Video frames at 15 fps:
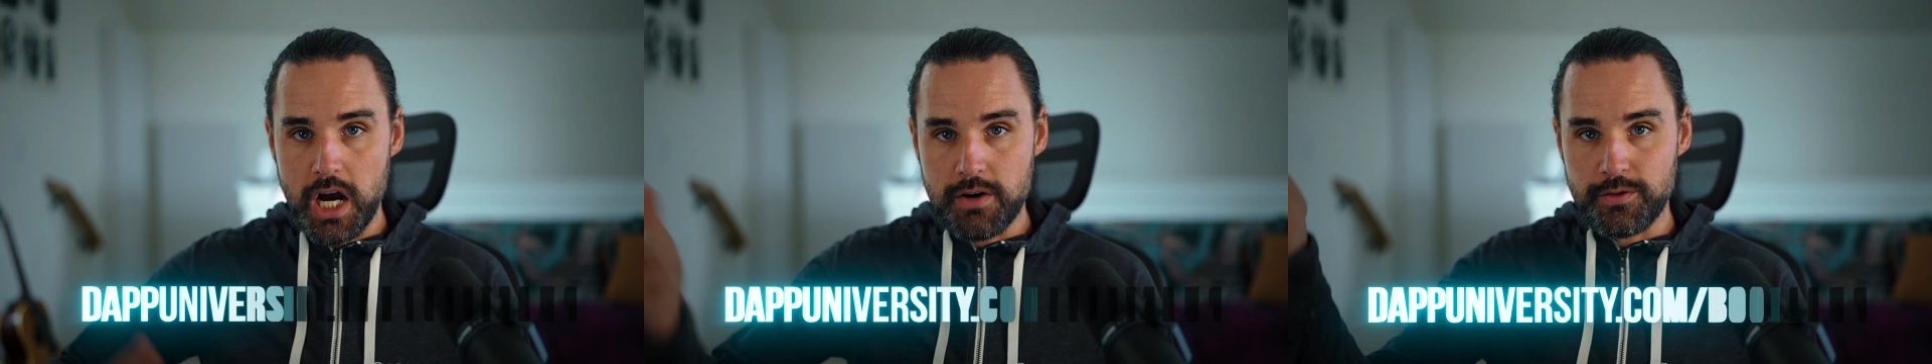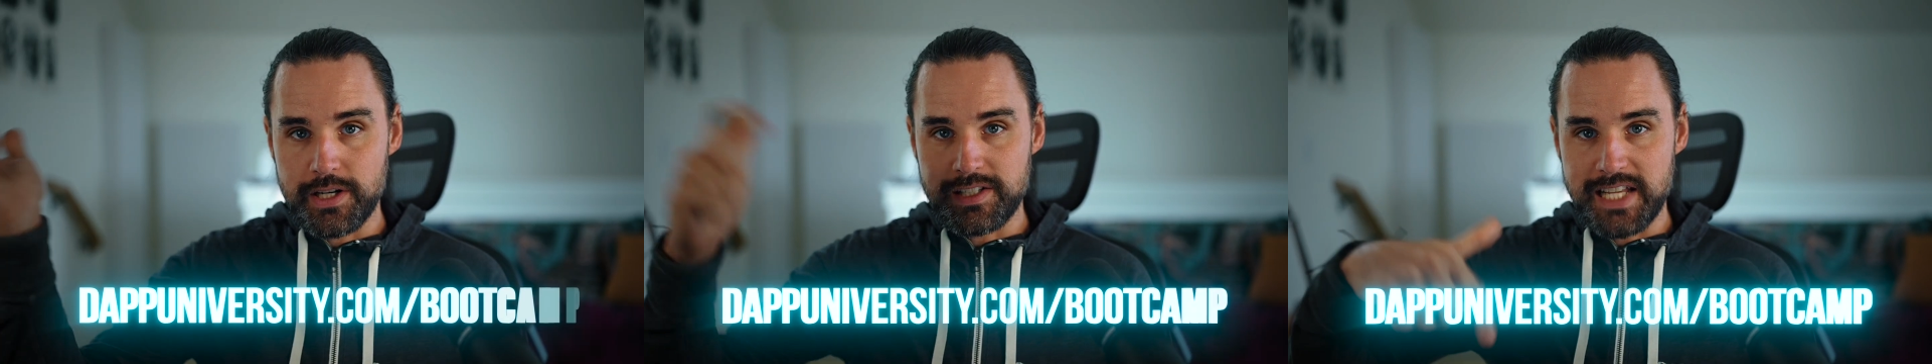
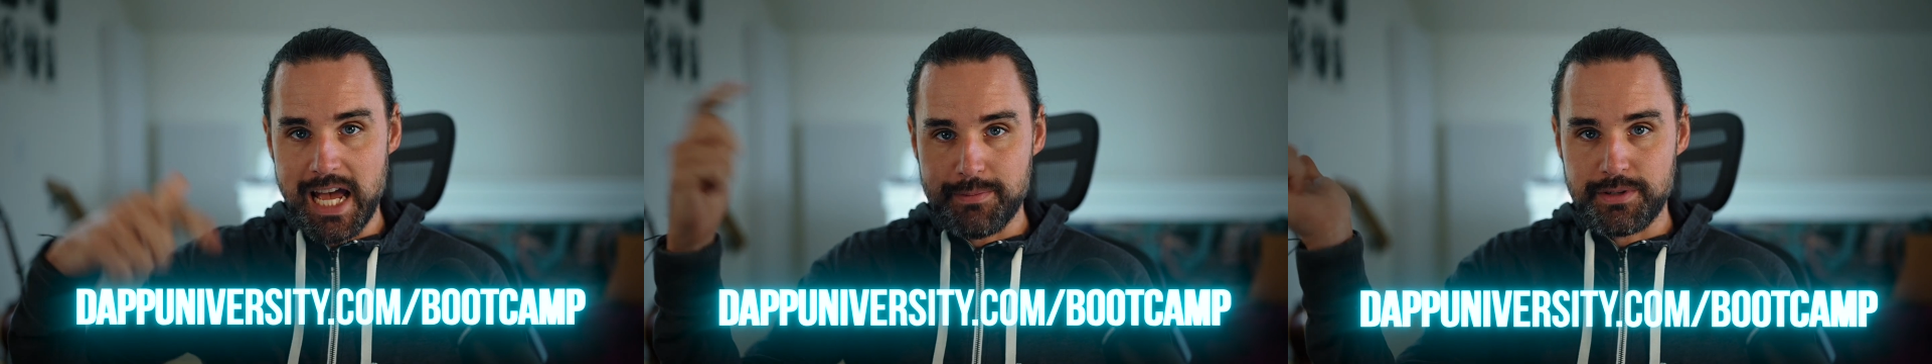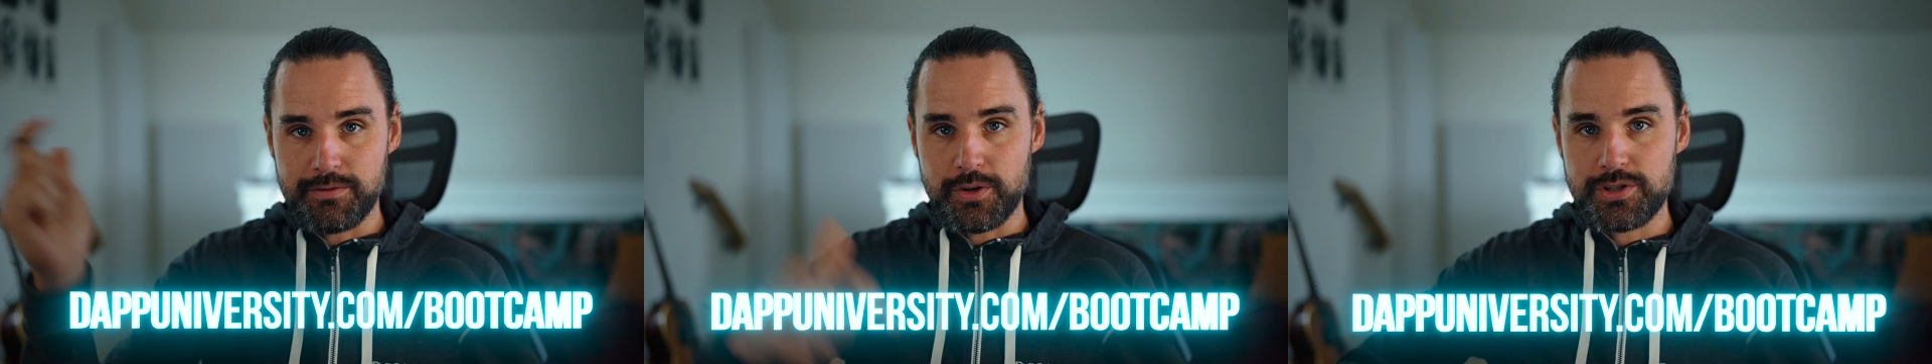over at
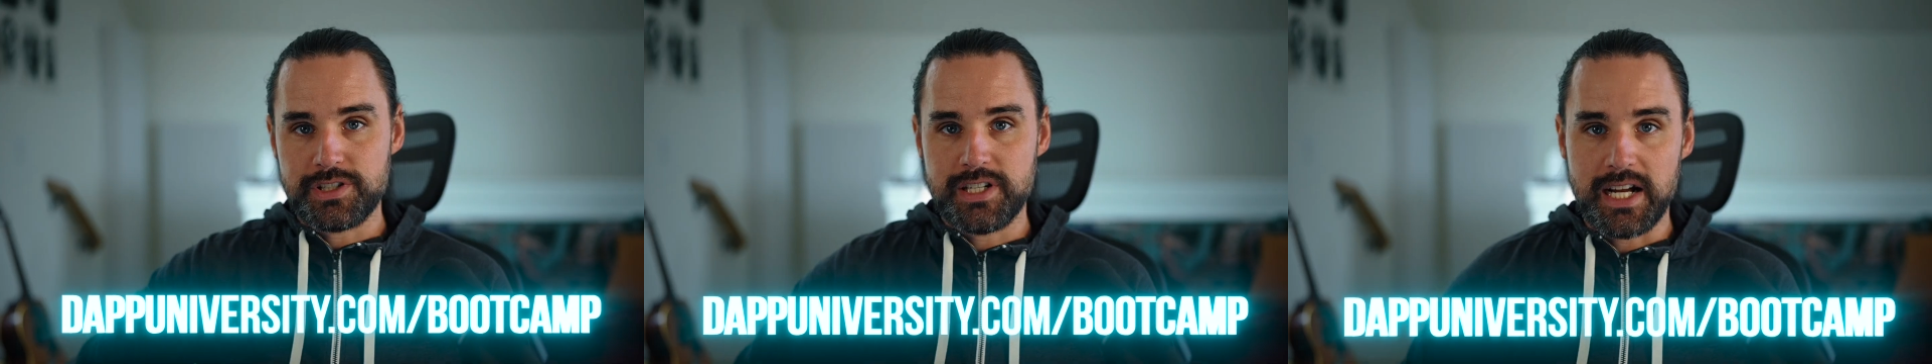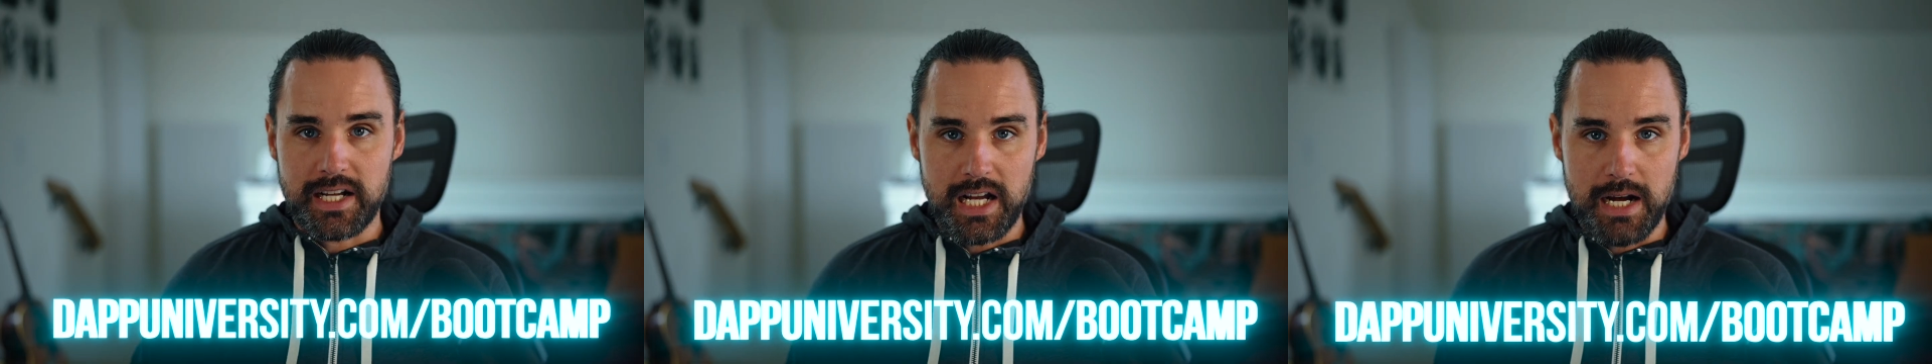dapp
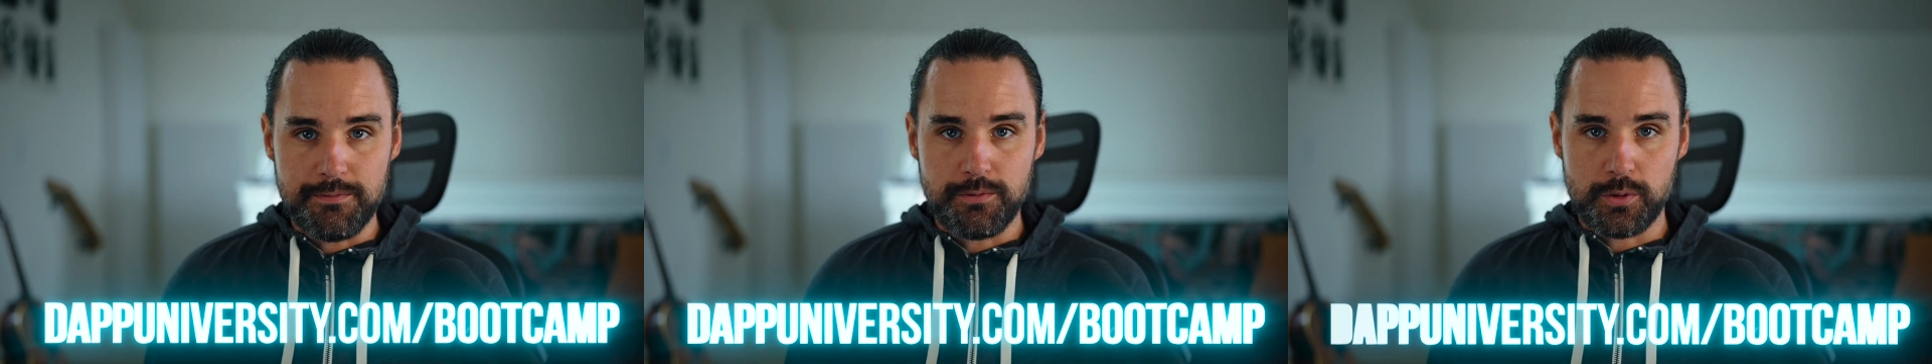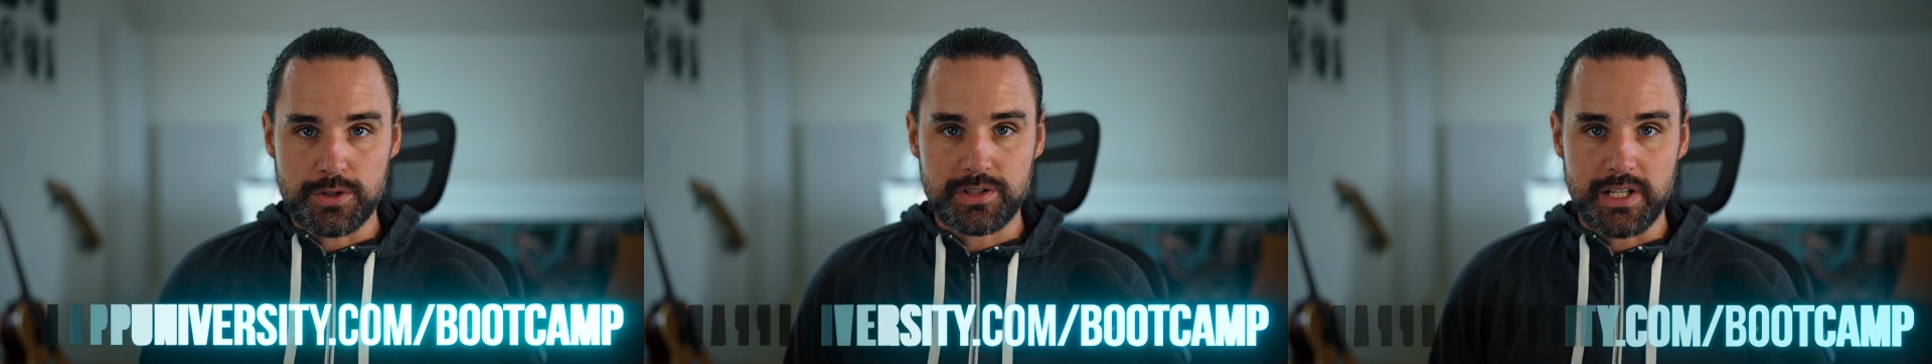university dot com
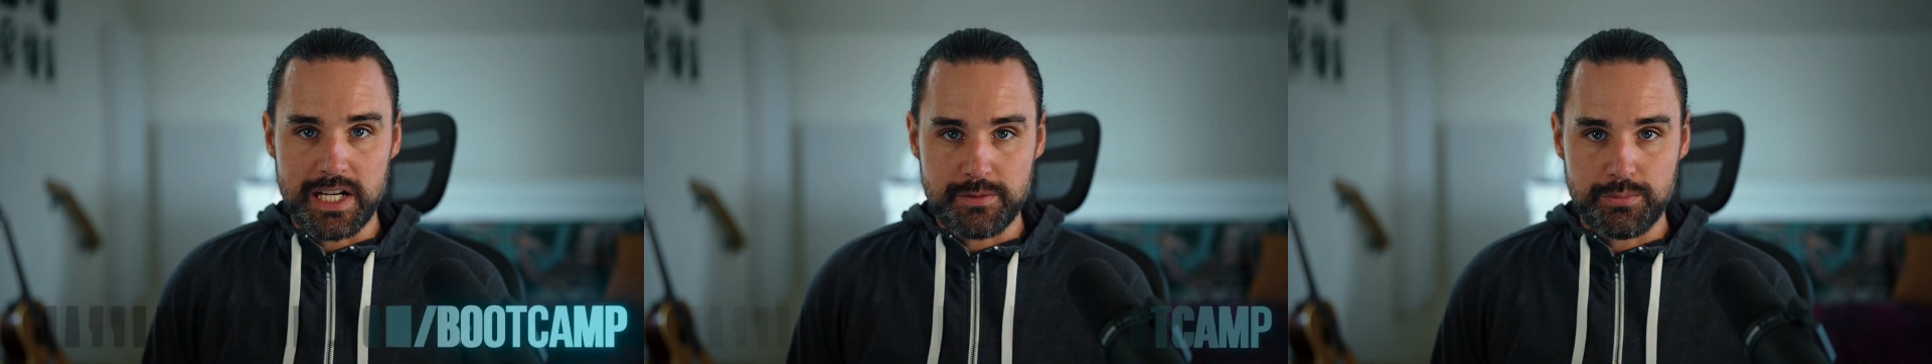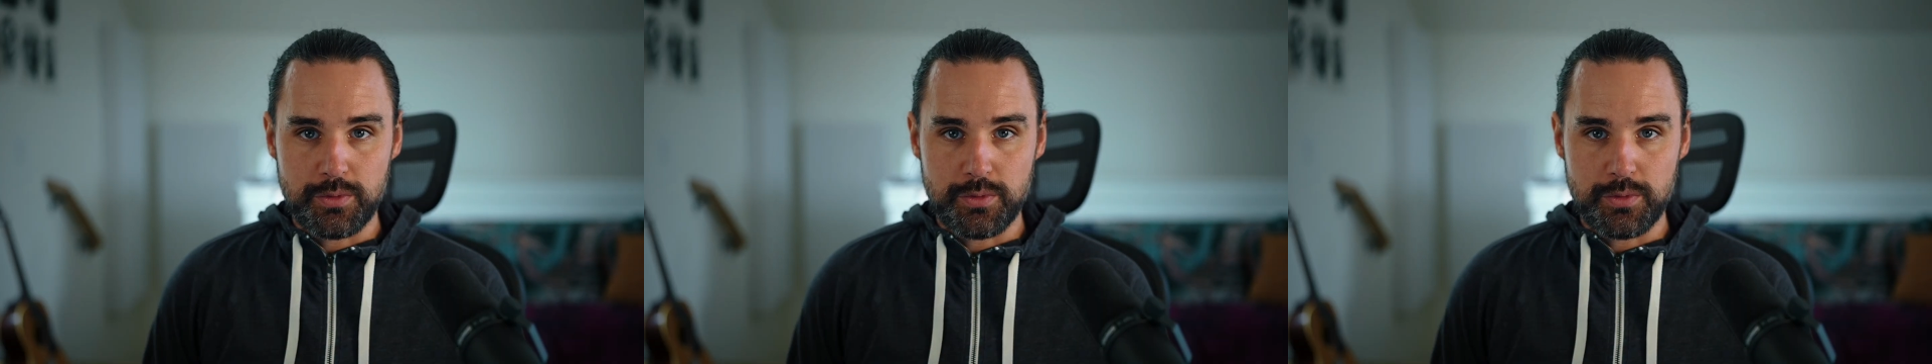forward slash